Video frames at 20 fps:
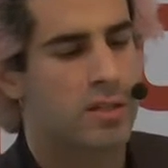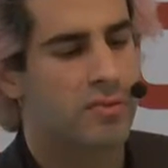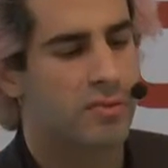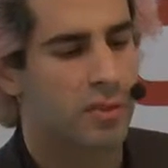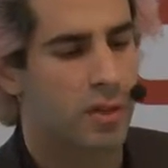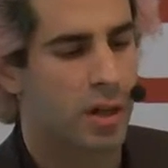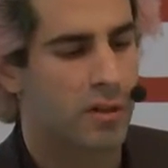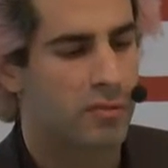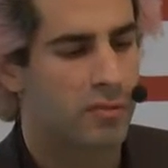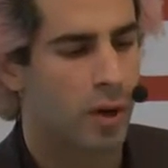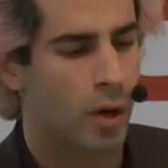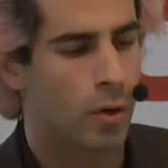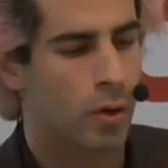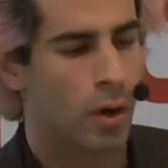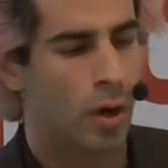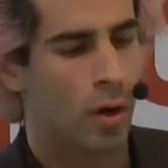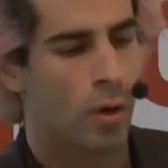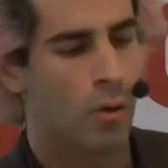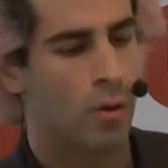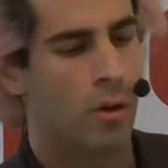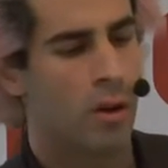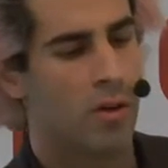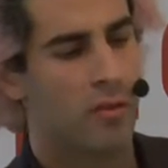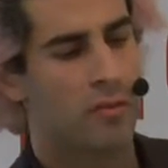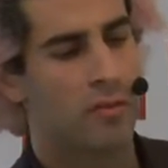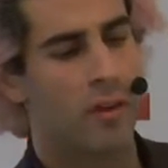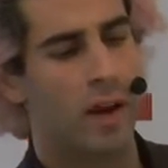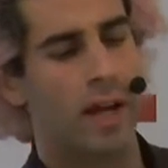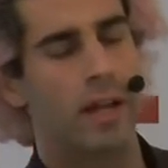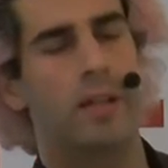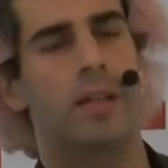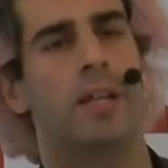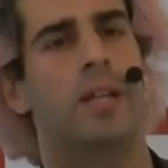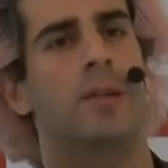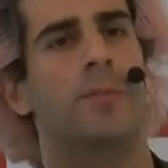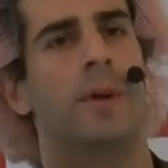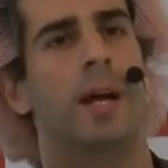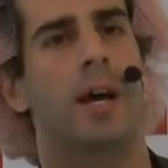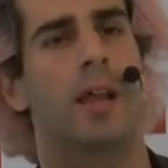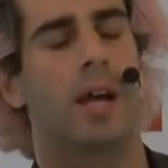for a photo, find
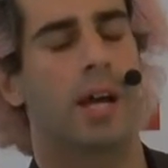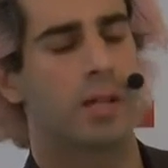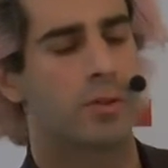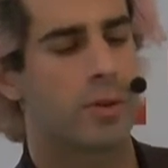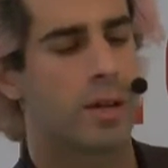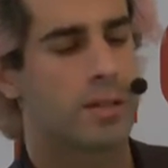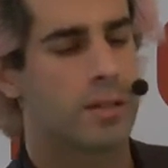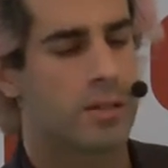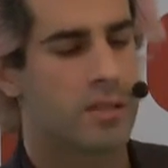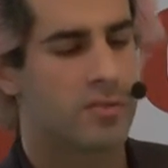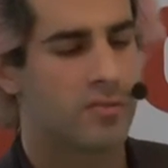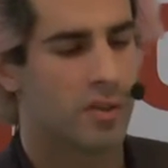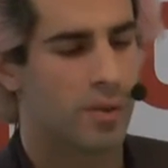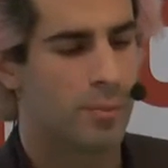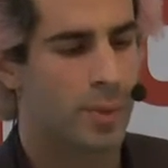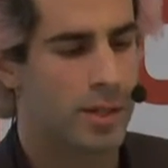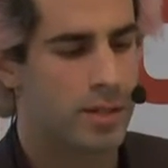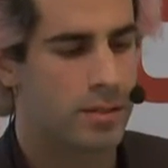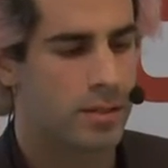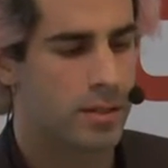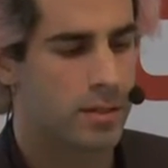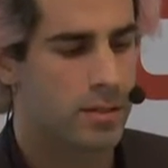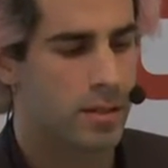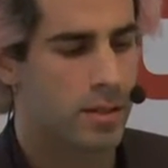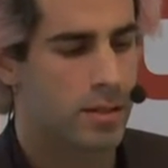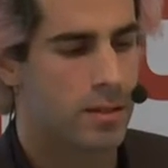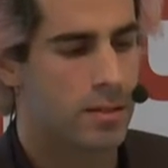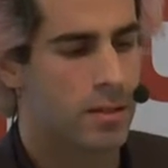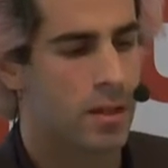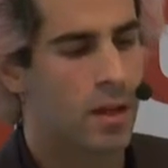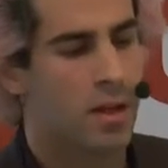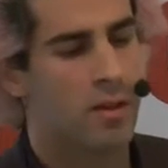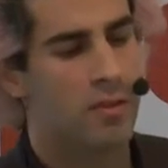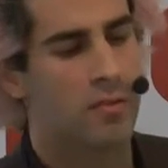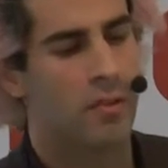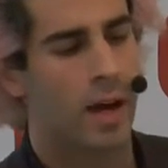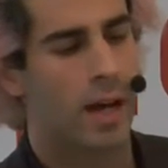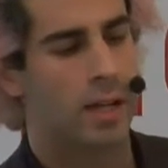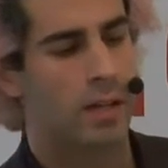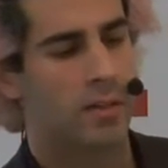email addresses for businesses,
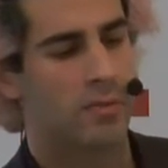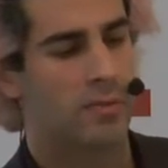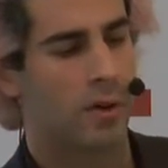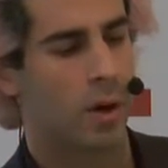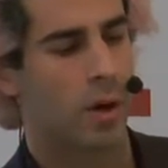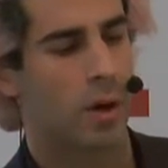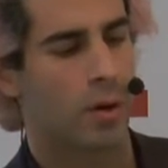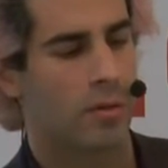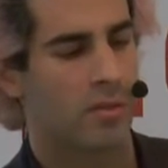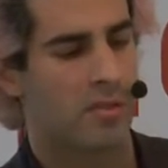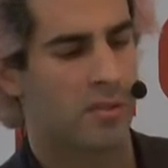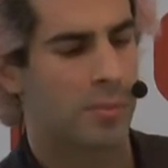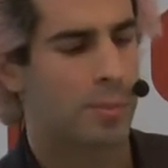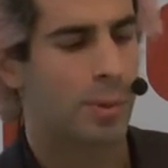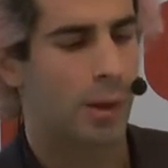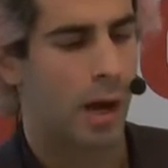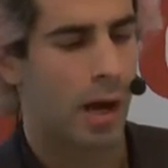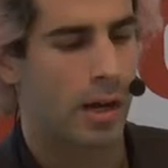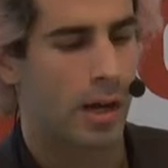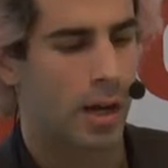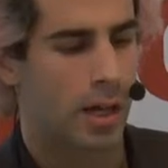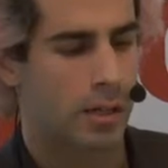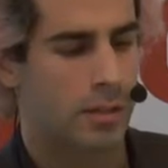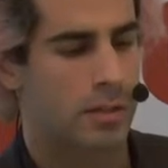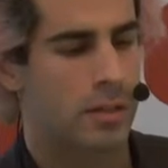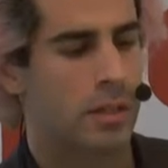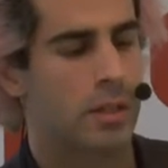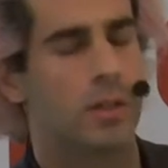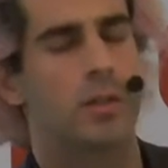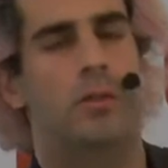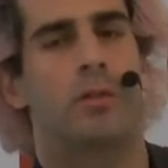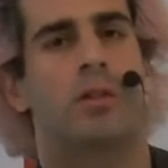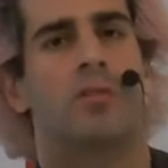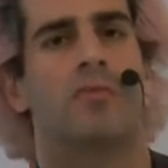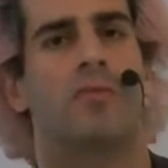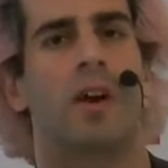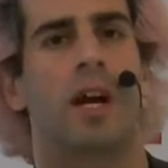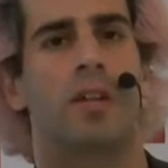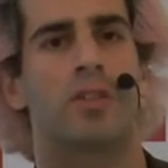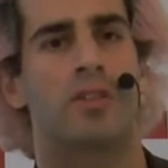find a photo of a product, you can
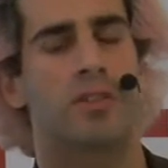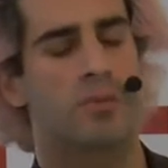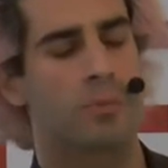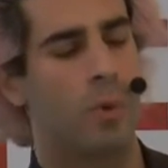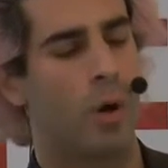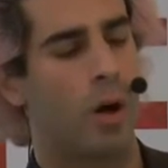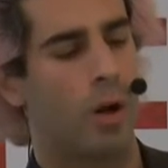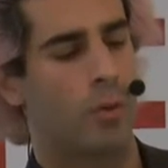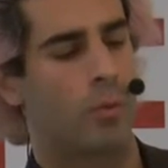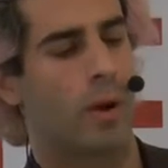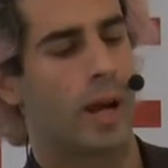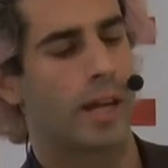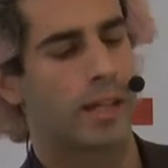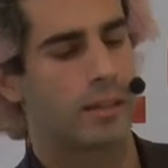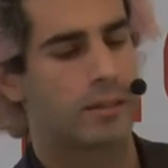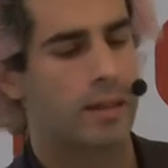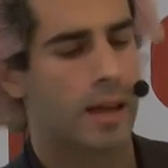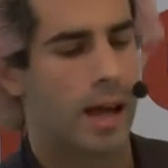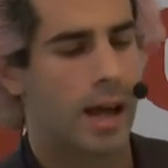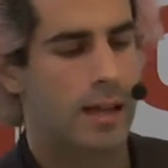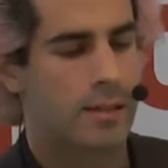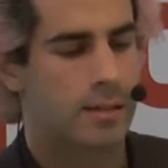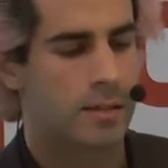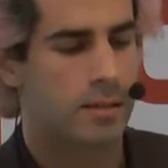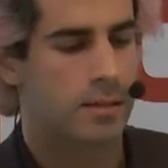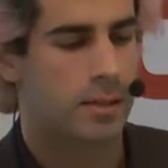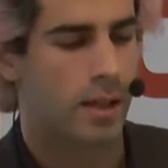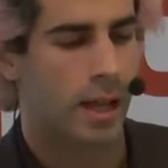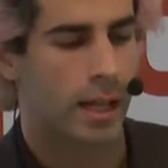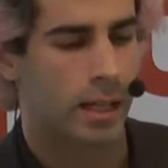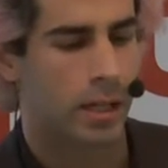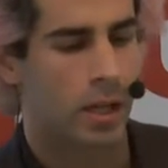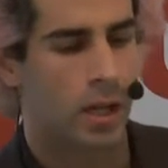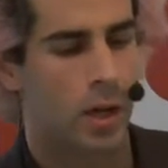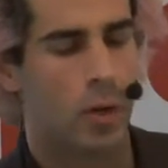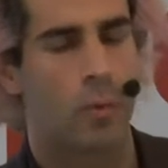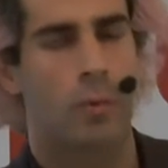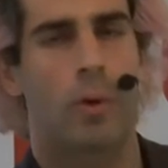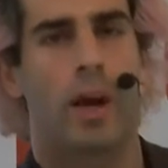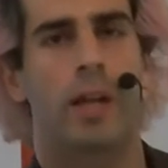find small writing tasks like
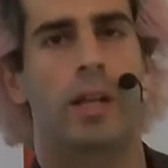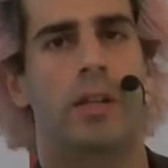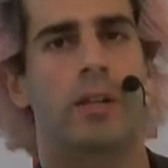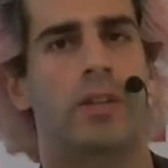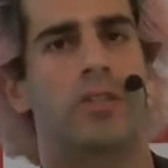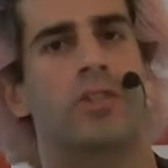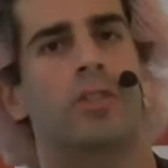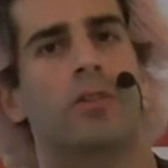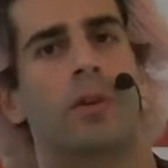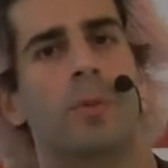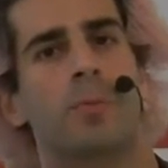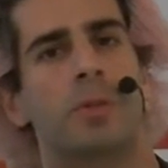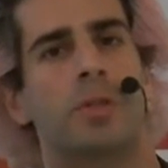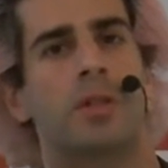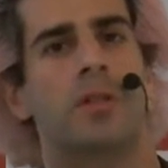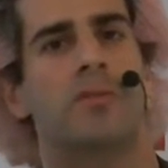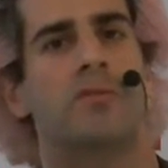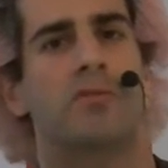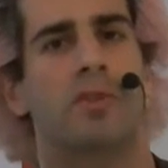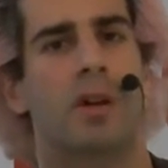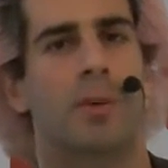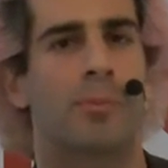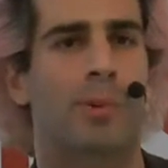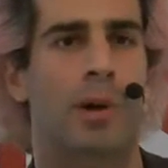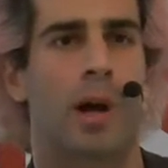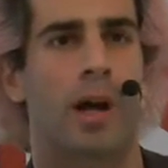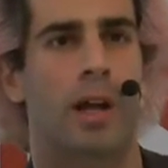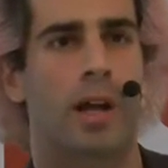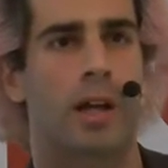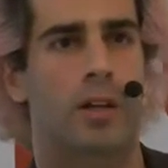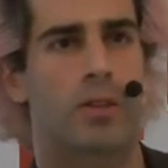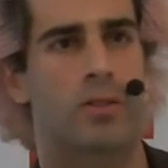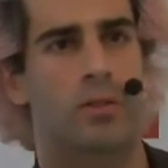write a description for a product.